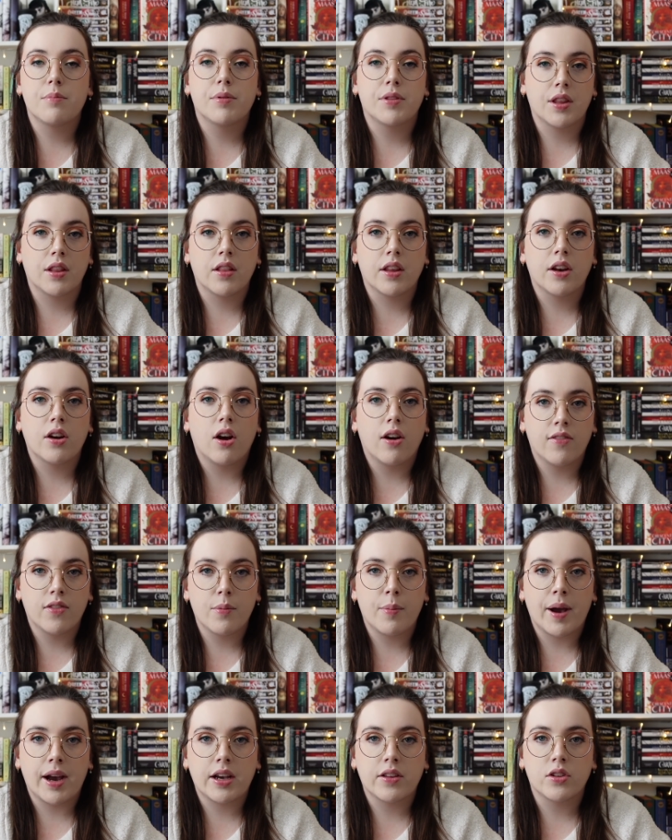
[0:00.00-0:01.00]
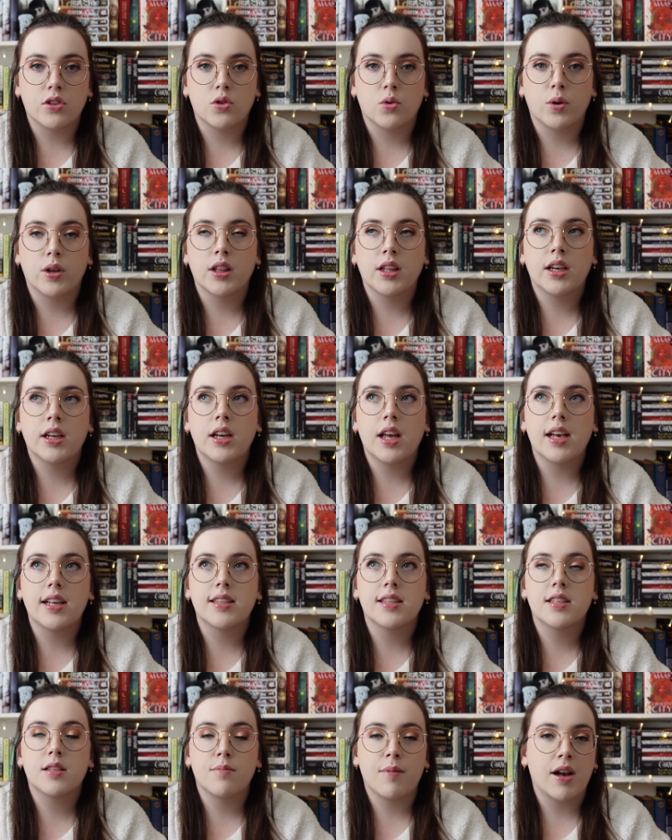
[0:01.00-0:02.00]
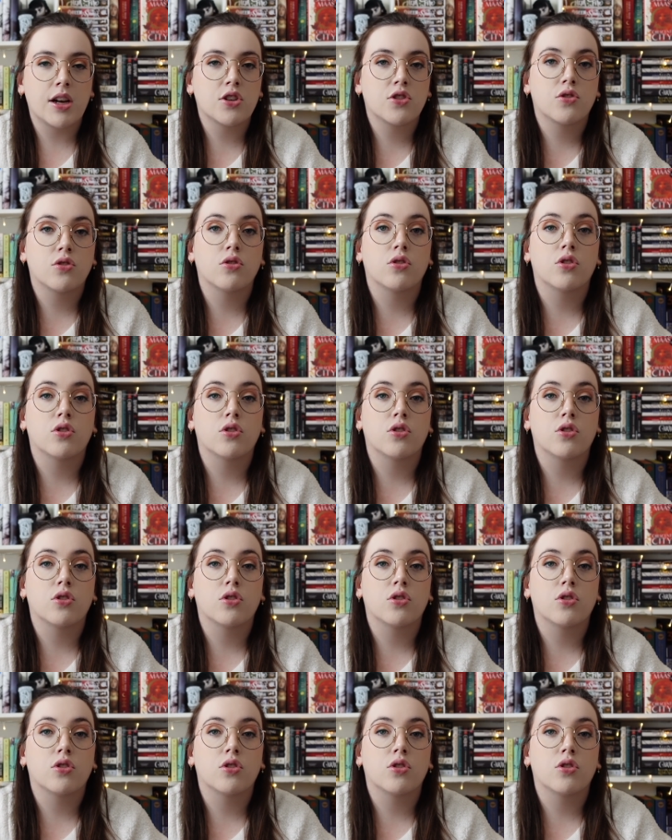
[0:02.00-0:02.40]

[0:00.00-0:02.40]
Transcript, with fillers: but the lid off the back of the toilet and smashed through